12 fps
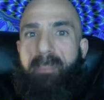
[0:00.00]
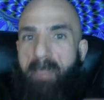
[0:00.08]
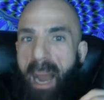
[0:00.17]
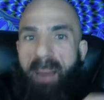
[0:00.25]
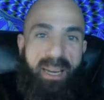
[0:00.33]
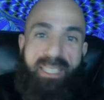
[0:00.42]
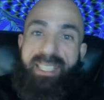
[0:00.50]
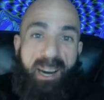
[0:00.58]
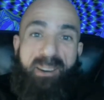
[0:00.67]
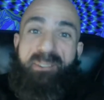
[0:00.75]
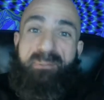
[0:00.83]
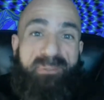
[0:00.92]
uh, by
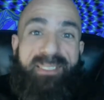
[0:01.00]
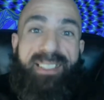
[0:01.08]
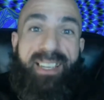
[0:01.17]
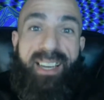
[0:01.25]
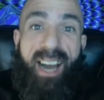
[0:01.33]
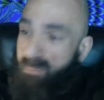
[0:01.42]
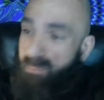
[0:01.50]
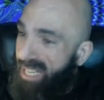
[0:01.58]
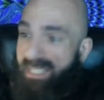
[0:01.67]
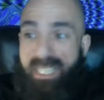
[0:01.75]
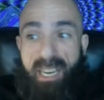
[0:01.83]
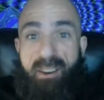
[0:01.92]
myself.
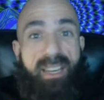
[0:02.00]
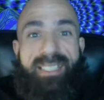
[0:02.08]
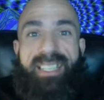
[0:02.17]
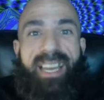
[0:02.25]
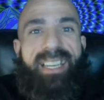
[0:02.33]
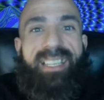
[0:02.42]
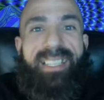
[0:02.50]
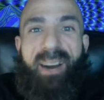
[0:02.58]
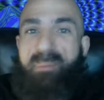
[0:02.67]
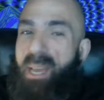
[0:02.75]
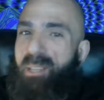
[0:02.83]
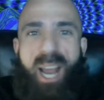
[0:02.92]
I'm dead serious. Like,
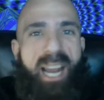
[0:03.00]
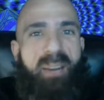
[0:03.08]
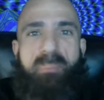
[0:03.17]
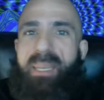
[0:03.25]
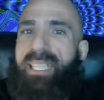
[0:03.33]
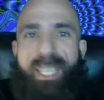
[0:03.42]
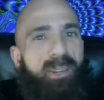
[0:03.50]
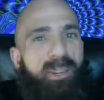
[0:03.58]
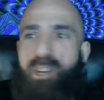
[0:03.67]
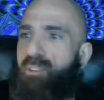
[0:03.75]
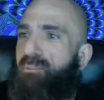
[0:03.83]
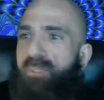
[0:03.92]
I'm not trying to be
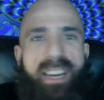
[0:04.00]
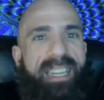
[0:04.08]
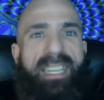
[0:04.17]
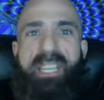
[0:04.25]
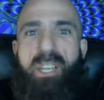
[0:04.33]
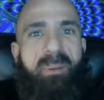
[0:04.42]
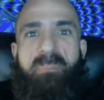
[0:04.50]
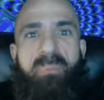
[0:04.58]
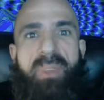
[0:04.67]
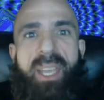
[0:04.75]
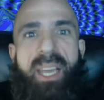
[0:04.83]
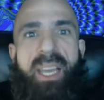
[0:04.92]
cute or funny or.